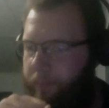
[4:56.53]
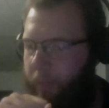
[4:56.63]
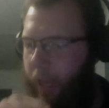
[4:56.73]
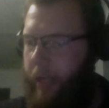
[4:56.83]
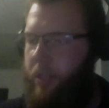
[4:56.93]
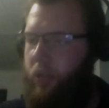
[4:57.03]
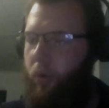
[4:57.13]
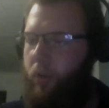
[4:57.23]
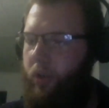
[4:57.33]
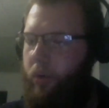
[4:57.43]
and he is
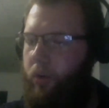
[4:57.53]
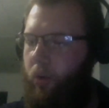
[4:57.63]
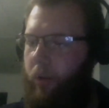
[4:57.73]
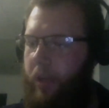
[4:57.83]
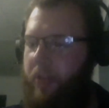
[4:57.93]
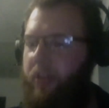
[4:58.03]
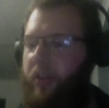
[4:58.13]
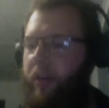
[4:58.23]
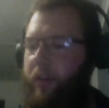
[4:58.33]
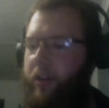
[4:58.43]
also taught
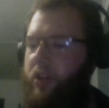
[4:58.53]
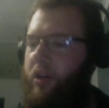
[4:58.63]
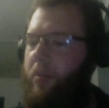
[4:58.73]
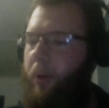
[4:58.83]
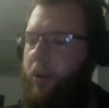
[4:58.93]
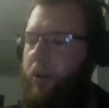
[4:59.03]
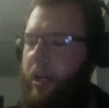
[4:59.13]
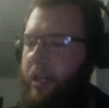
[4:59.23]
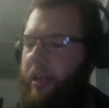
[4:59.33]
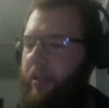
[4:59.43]
history of Christian
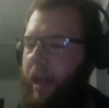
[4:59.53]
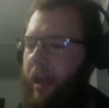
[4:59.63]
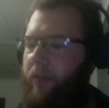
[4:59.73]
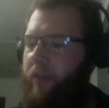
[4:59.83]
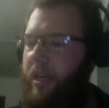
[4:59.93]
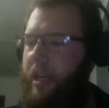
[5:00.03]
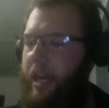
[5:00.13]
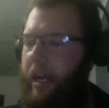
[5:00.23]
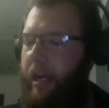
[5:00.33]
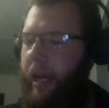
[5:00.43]
apologetics at the
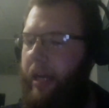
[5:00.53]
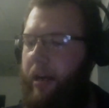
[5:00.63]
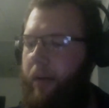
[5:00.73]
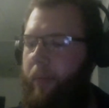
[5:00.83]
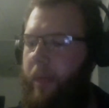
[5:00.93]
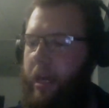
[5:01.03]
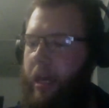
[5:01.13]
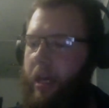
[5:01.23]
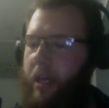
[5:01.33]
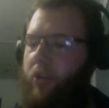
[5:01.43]
FTE Acadia.
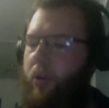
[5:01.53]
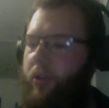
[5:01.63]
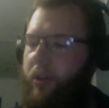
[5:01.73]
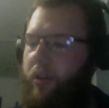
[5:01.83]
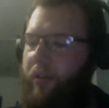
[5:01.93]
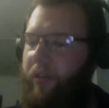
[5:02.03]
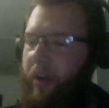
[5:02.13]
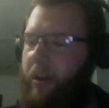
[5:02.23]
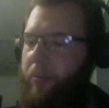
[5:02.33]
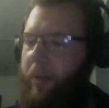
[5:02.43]
He is also the
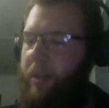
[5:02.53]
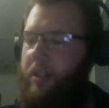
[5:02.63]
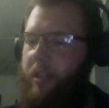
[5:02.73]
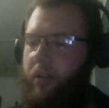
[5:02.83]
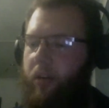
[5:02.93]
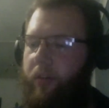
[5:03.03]
founding president of